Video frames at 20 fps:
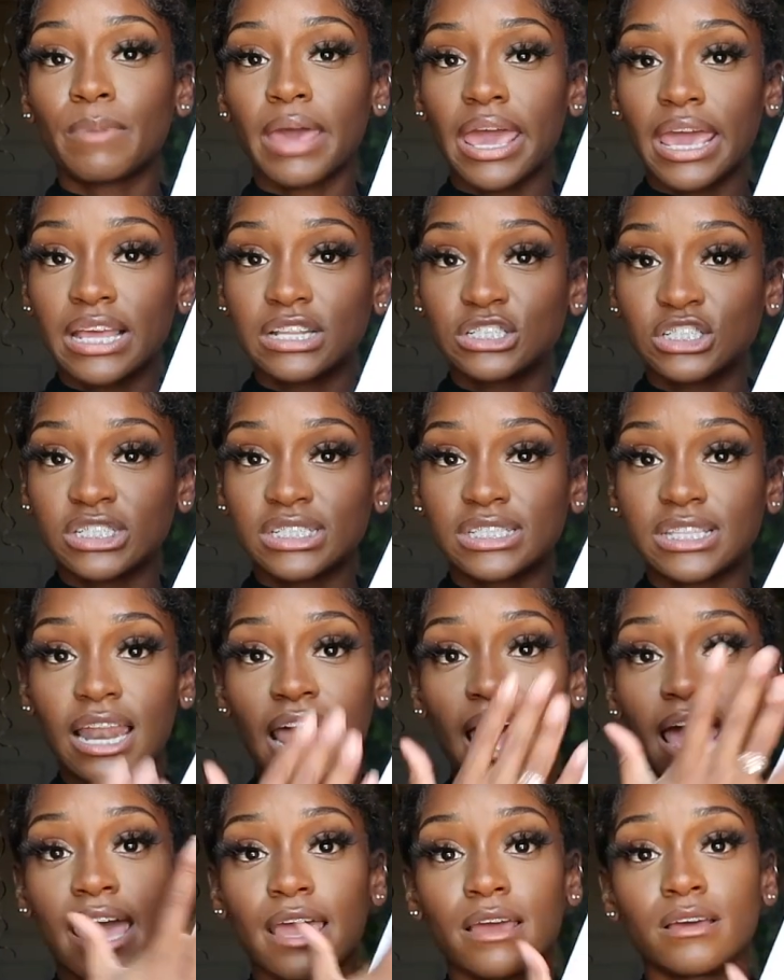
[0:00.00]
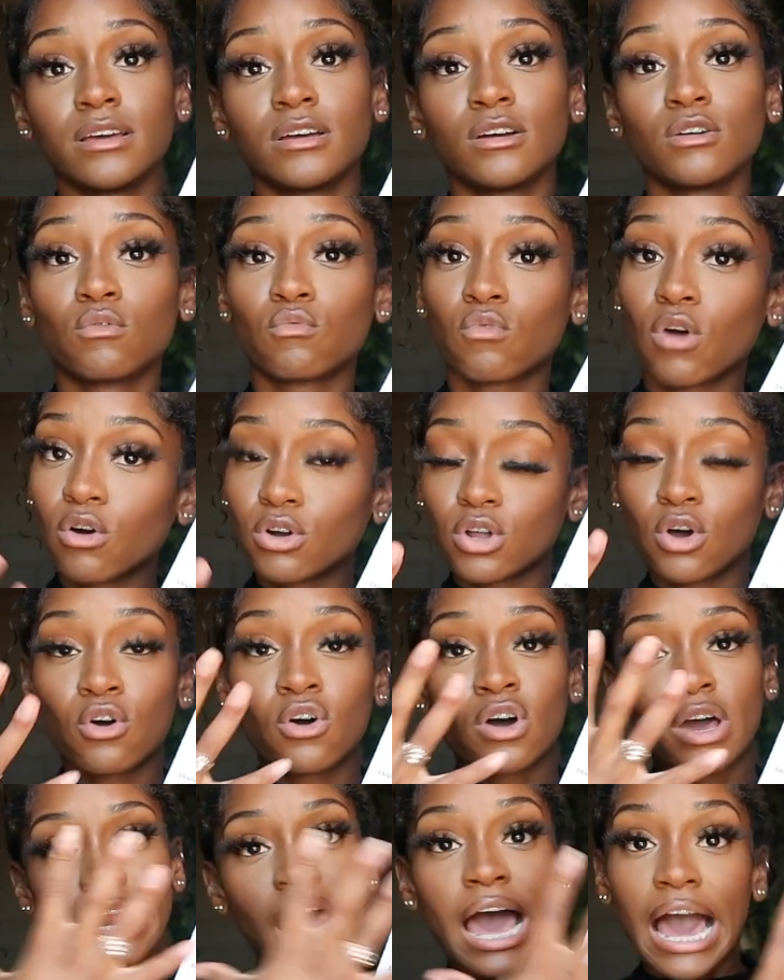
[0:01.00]
pages that I wrote
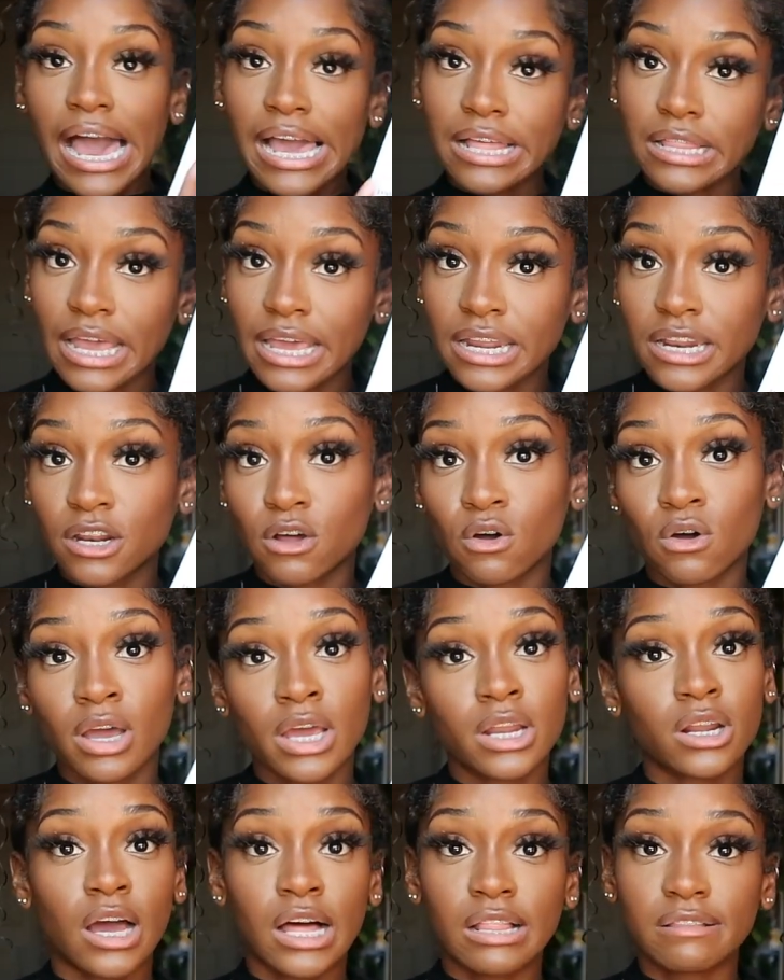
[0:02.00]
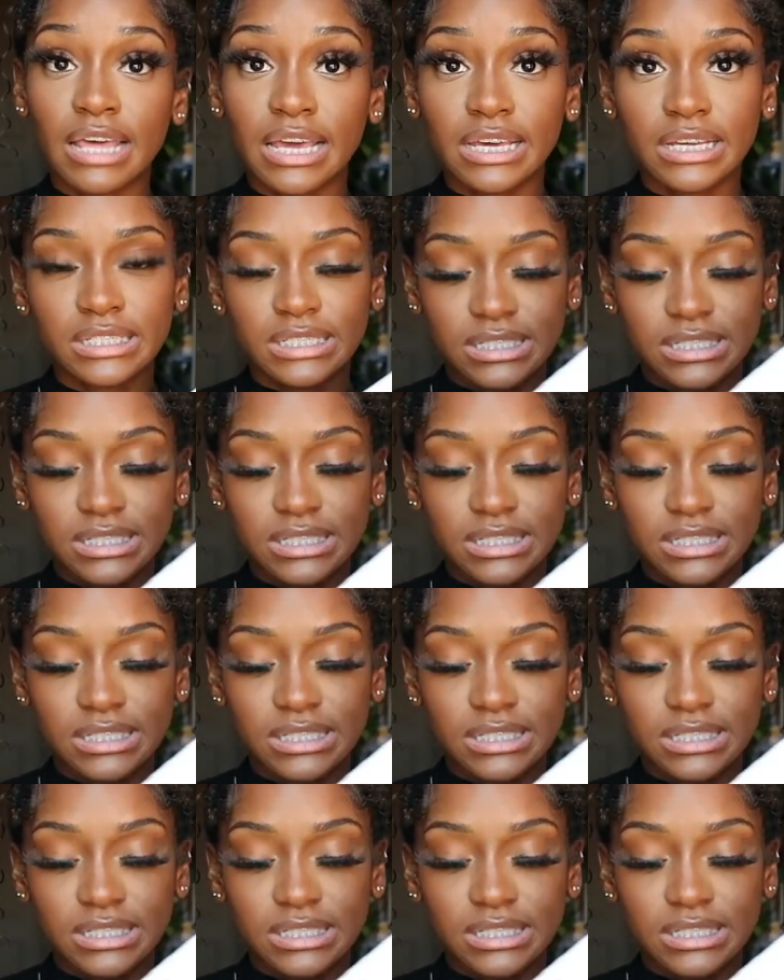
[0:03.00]
on, highlighted on, all of that good